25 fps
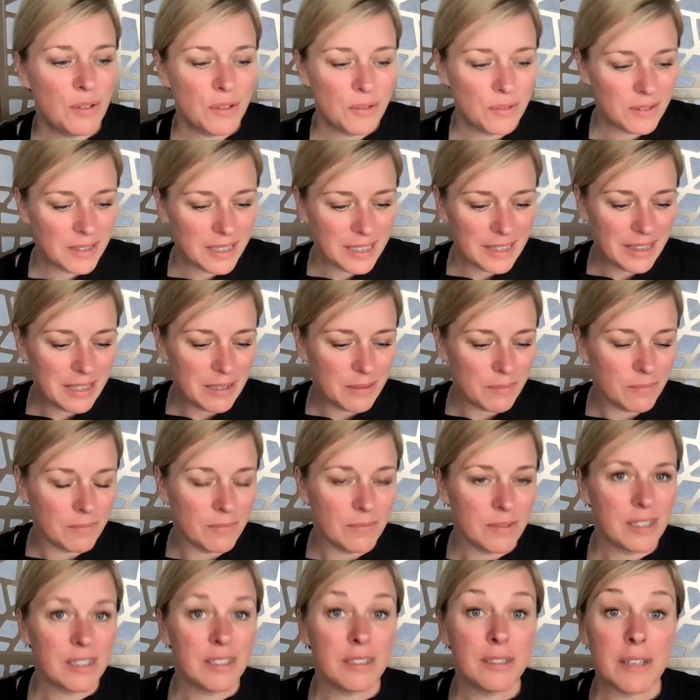don't let
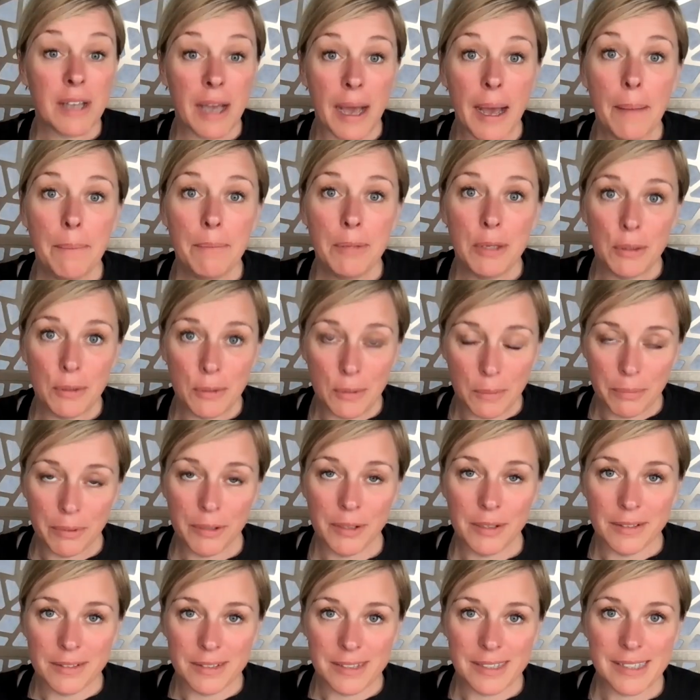them stop you
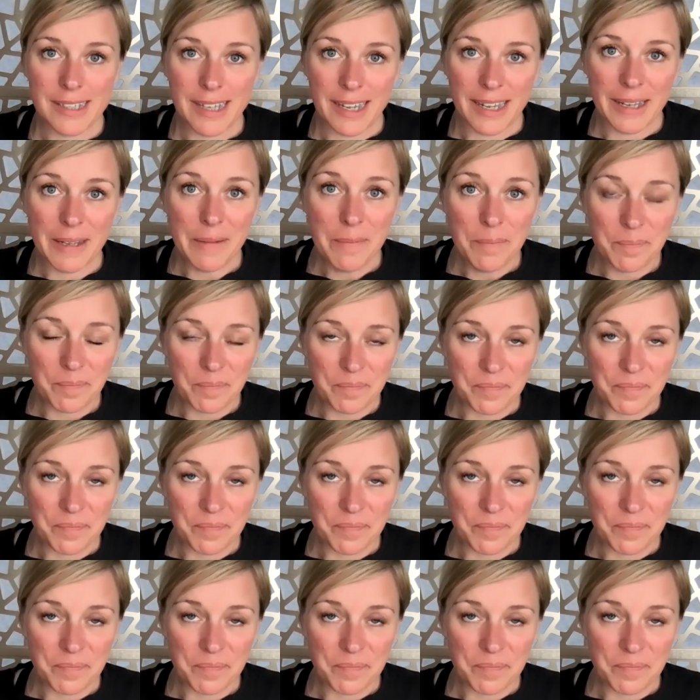per se,